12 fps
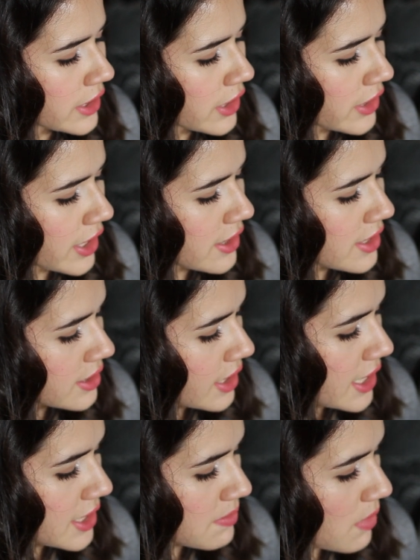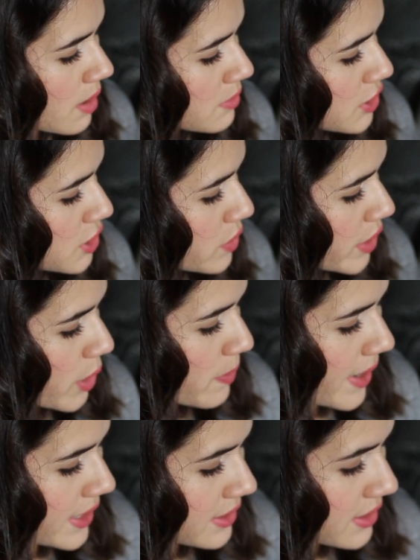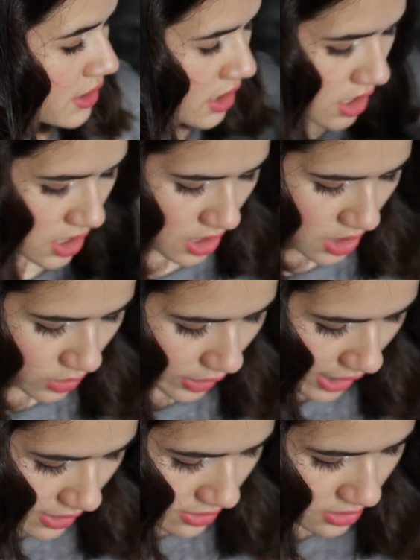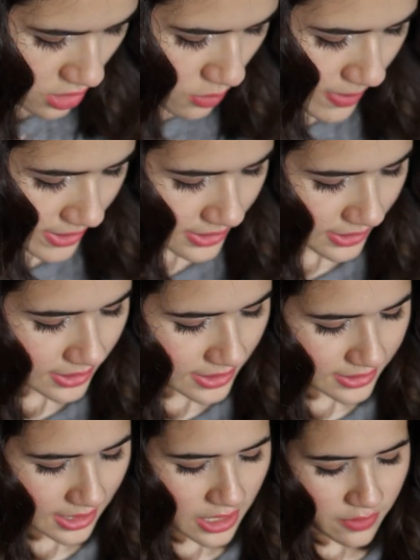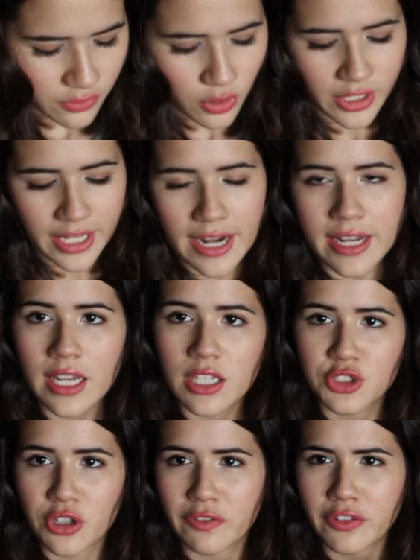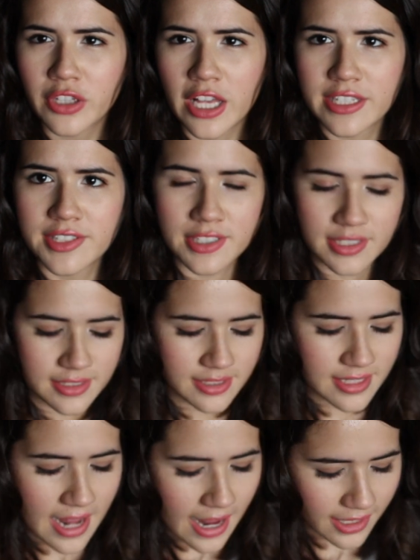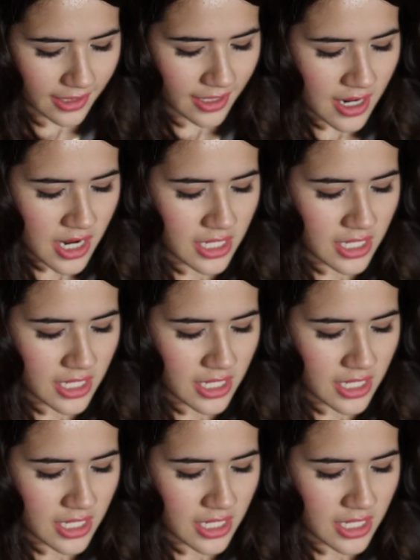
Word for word: Clearly, in this case, moms do know best. Okay, so basically it's kind of an organic truffle-esque snack.